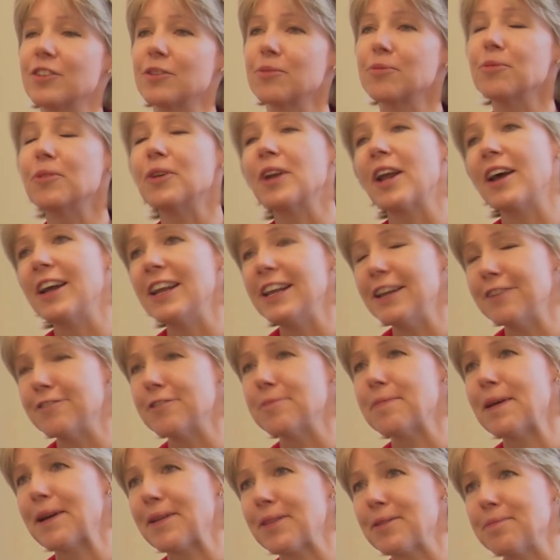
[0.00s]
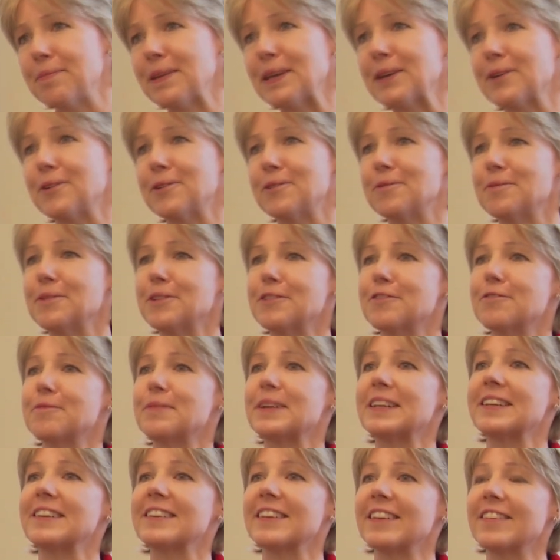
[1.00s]
So what I love about the B Corp
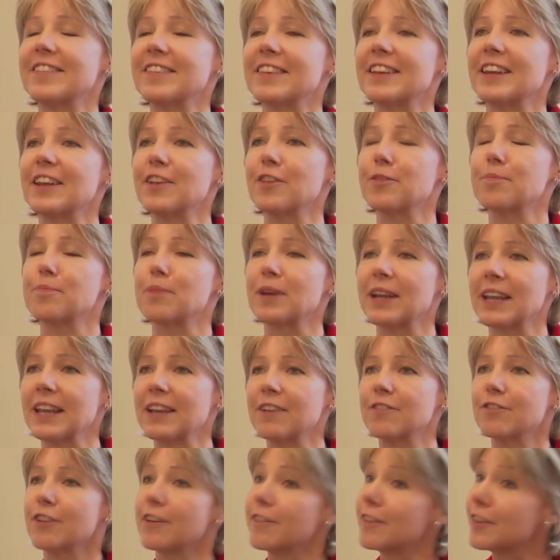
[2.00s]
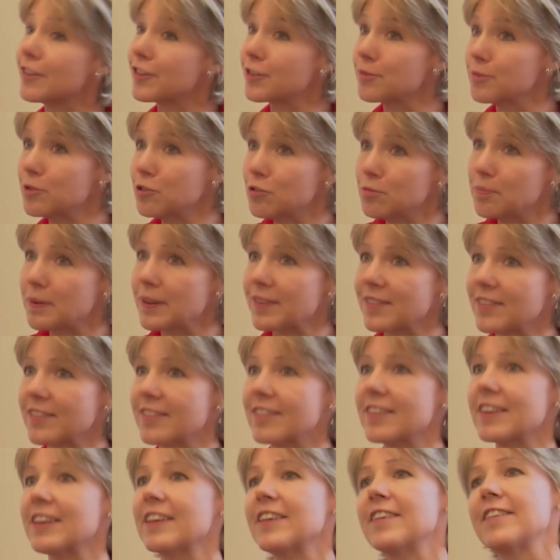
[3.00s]
movement is that it's bringing very small
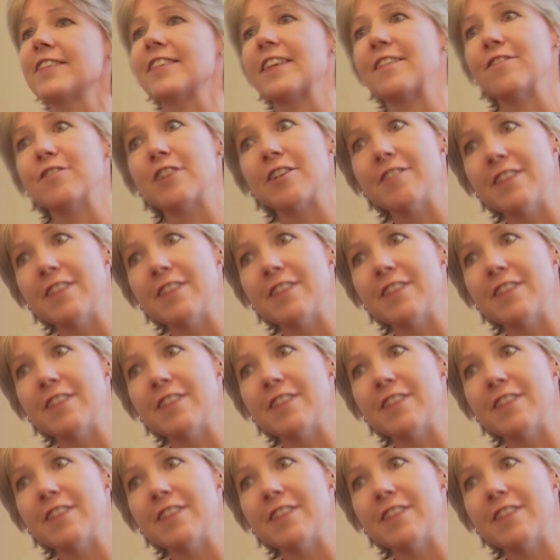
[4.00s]
businesses and